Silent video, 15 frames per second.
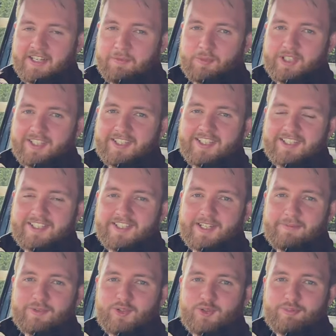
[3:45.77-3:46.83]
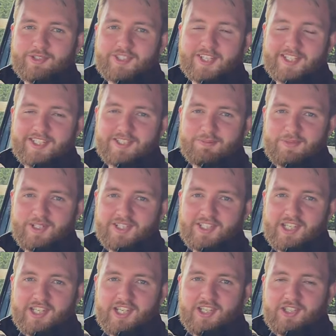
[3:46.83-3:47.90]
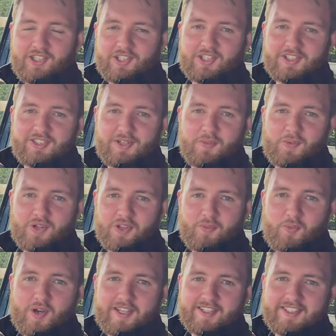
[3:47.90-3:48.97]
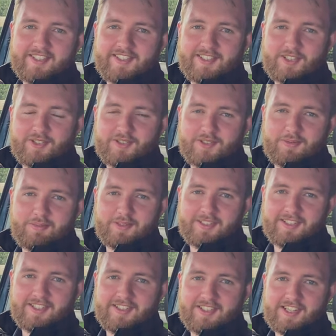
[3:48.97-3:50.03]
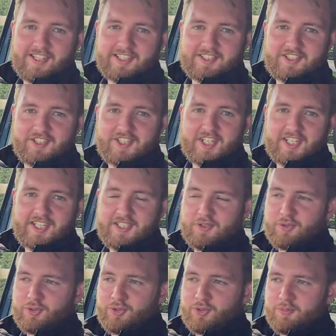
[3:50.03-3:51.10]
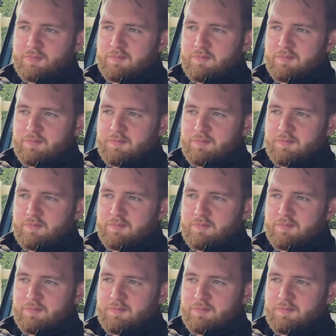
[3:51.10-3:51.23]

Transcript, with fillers: and when connected up to Mercedes Me, you can ask it what the weather is going to be like today, or